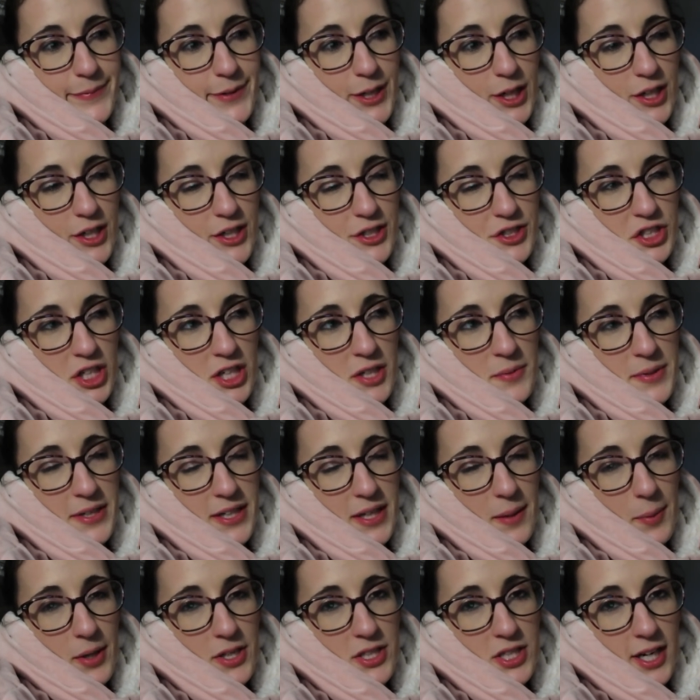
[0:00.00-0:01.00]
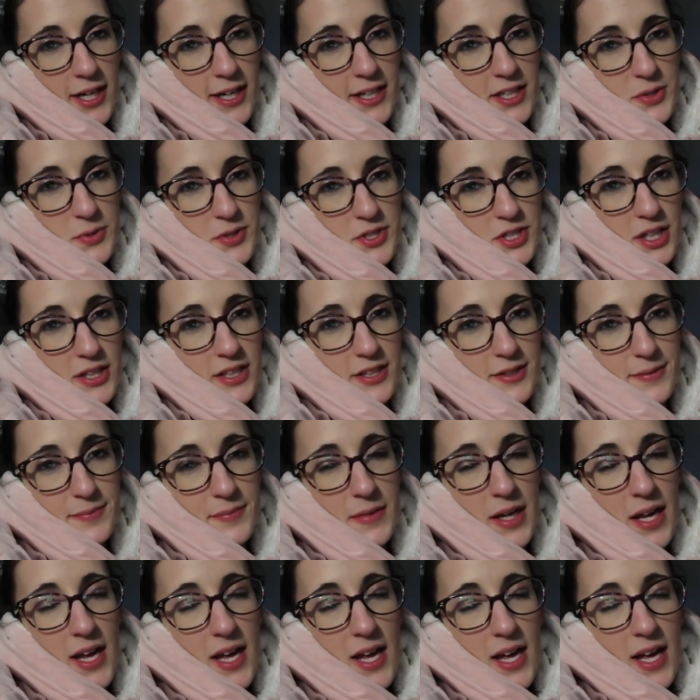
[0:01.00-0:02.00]
Her and Jeremy keep on talking to each other.
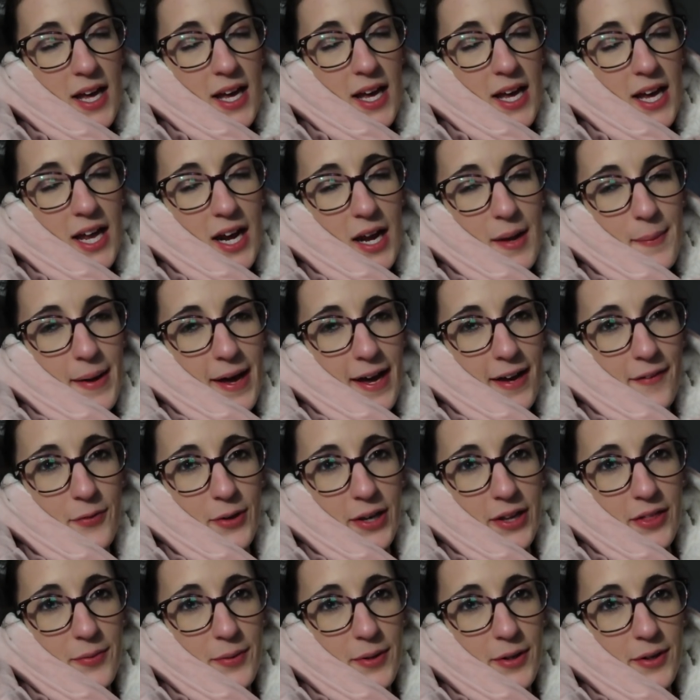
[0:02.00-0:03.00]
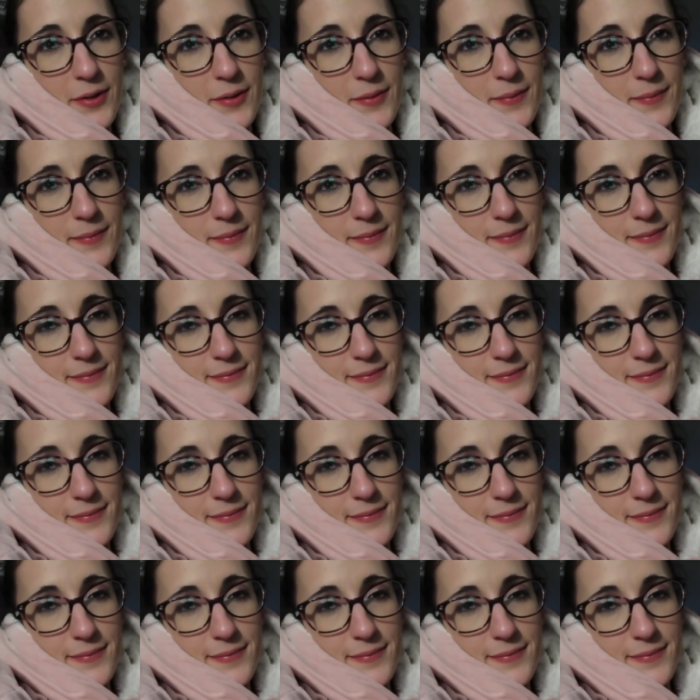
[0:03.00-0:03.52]
And I'm halfway through,